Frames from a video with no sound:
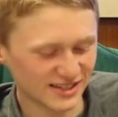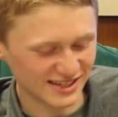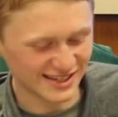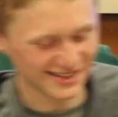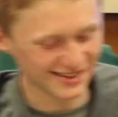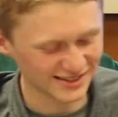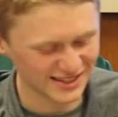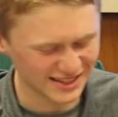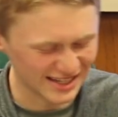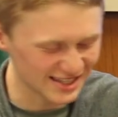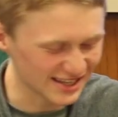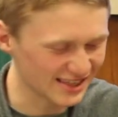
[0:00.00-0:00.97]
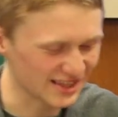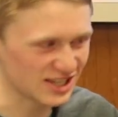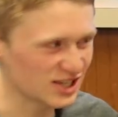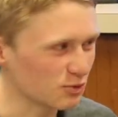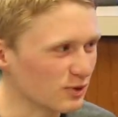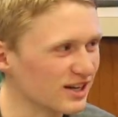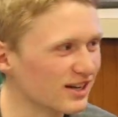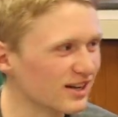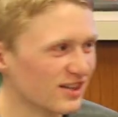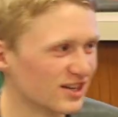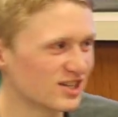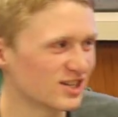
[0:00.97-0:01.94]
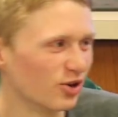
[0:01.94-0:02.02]
it gets like the sweet and
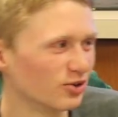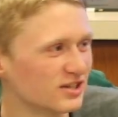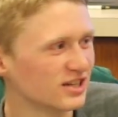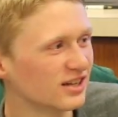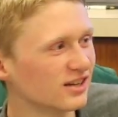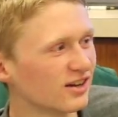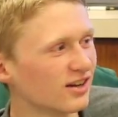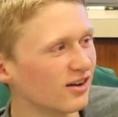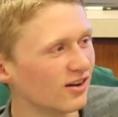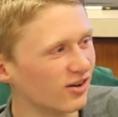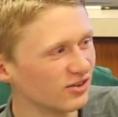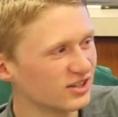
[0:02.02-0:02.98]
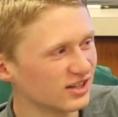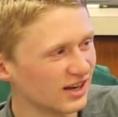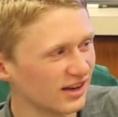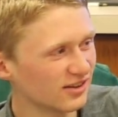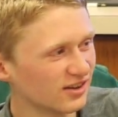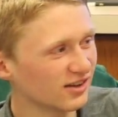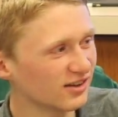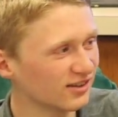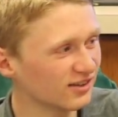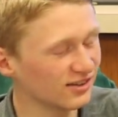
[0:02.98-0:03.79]
the salty all together.